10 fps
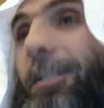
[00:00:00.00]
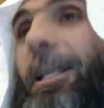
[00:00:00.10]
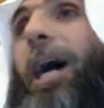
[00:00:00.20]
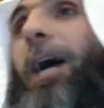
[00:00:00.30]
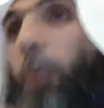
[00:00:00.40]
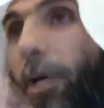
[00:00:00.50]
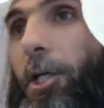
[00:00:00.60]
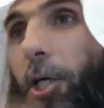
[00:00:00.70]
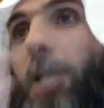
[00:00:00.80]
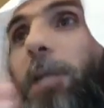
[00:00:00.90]
He said, when he
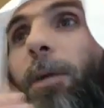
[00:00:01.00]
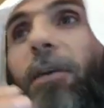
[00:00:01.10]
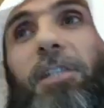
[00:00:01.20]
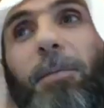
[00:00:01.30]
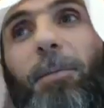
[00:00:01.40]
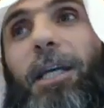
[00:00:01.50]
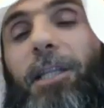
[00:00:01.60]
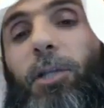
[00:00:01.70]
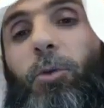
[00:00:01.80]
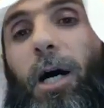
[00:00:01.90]
heard the Prophet making
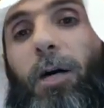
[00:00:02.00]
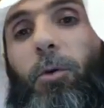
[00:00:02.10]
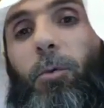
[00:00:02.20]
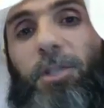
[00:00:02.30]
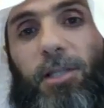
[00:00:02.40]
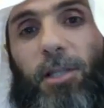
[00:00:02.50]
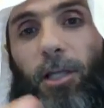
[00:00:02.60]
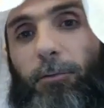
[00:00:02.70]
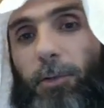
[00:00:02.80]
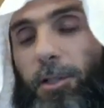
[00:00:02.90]
the dua, which is not
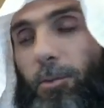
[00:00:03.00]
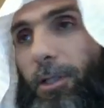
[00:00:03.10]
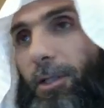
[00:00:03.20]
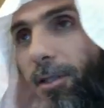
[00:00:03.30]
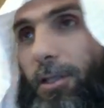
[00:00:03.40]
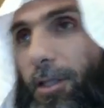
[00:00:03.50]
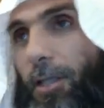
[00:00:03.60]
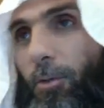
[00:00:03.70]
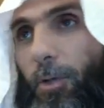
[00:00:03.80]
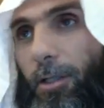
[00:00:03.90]
the first one, the
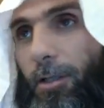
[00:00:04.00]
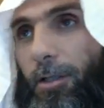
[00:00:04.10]
other one,